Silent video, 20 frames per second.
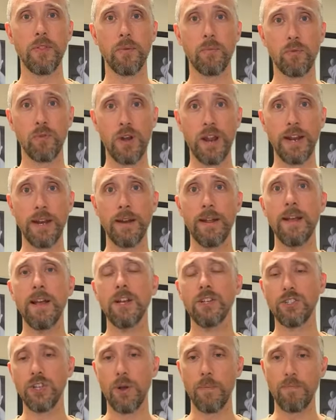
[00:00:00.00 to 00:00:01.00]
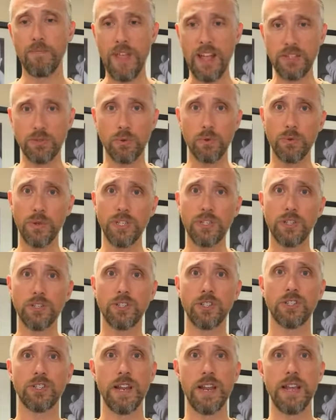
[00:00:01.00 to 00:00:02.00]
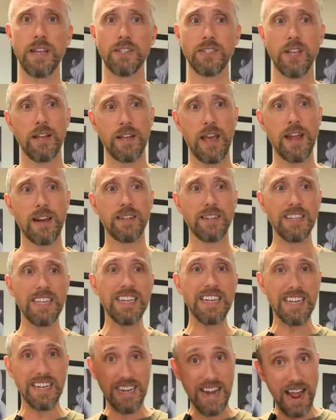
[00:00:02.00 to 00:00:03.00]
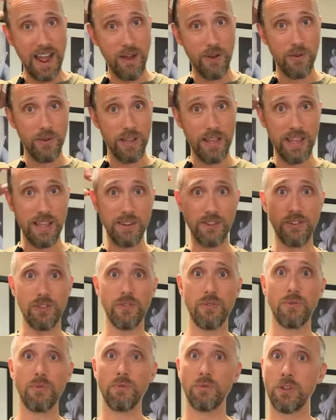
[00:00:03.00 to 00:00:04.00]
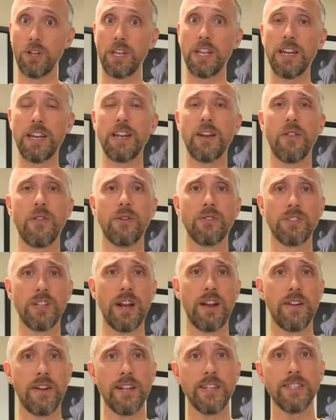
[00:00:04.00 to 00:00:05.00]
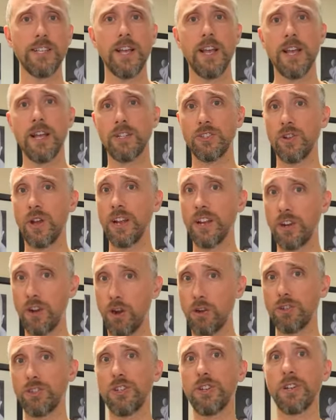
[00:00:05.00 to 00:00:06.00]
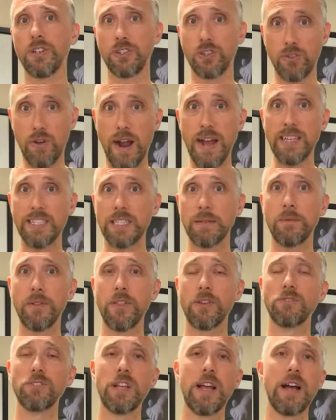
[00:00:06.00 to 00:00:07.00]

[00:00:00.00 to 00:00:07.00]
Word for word: the brain. So that's where research is, is kind of leading now into looking into those areas. And so I encourage you to try some of those